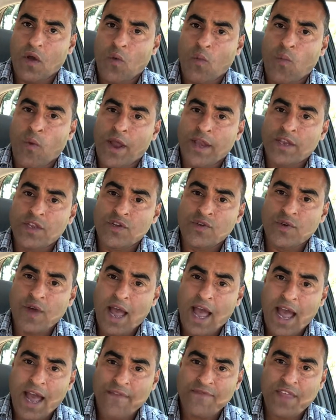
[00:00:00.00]
when you
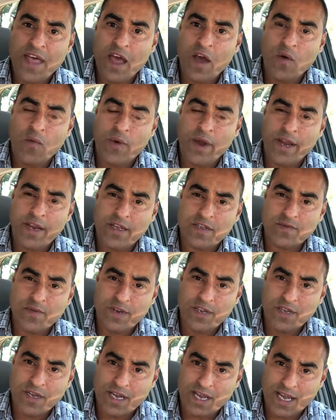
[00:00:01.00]
have that awareness,
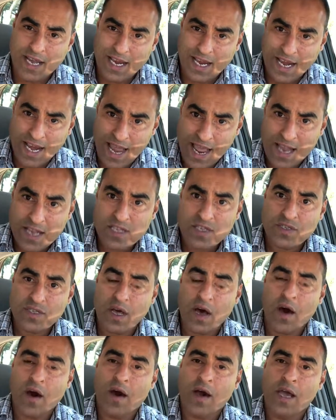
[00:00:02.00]
when you connect to
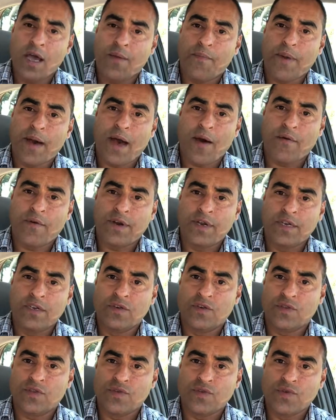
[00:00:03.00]
the higher power in
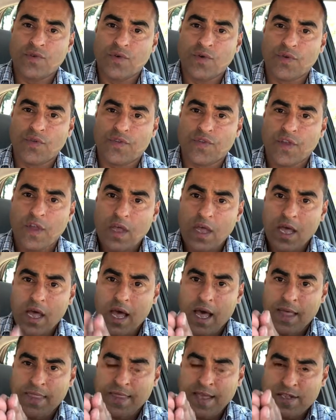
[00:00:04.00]
your thoughts,
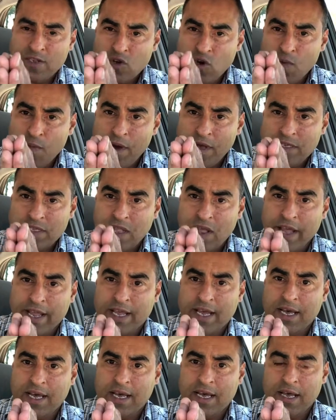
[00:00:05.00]
there's almost
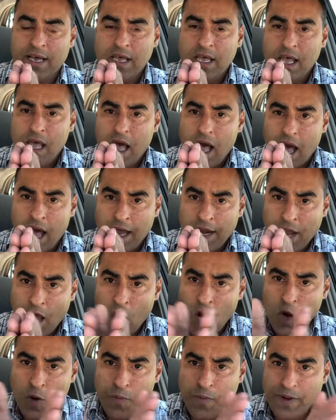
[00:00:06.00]
like an
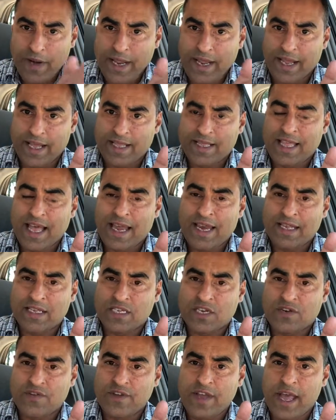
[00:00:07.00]
opening that
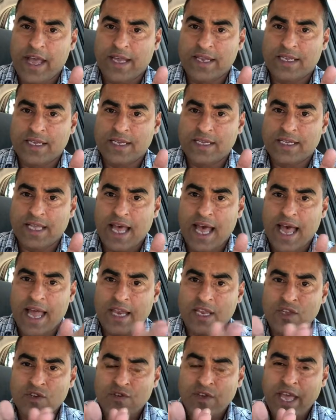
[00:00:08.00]
is created,
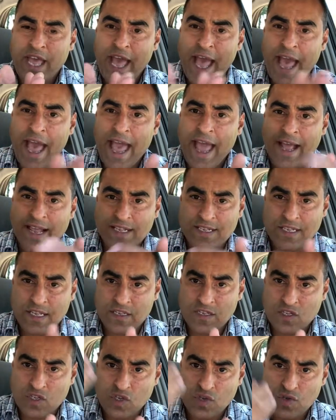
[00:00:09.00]
and you get
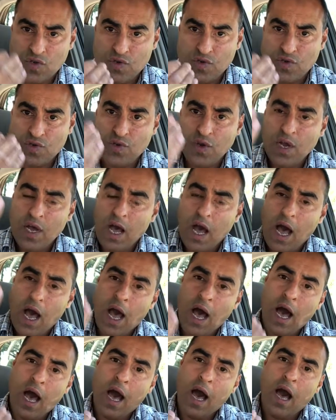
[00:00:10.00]
access to
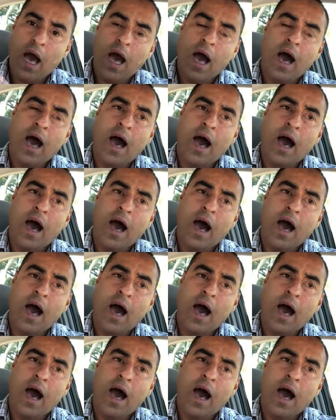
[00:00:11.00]
a